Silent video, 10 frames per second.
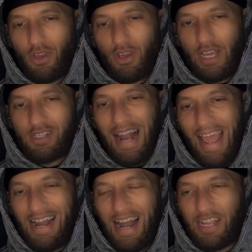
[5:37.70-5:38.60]
It's
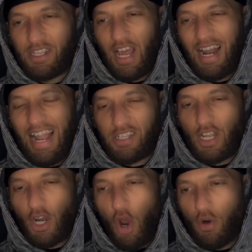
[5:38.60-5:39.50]
like a lesser
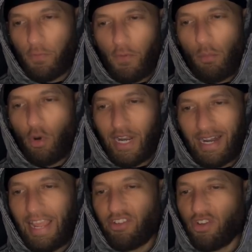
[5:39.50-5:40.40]
known footballing
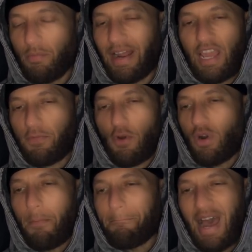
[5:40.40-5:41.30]
nation, but they throw
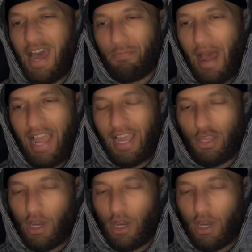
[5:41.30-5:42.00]
the mad bag at you.